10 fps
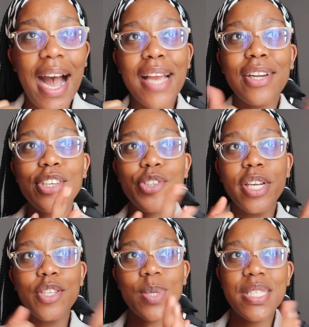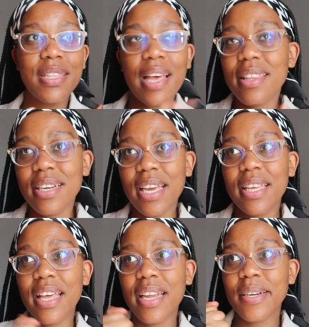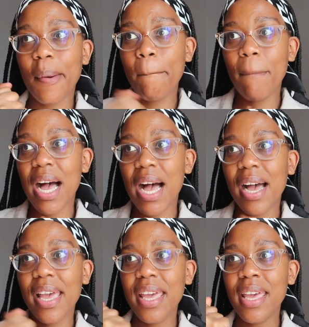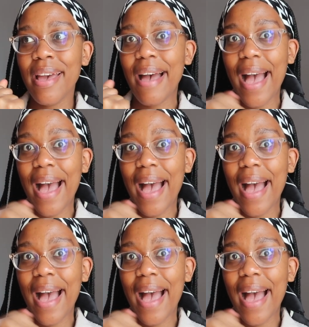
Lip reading: I literally tweeted the other day that my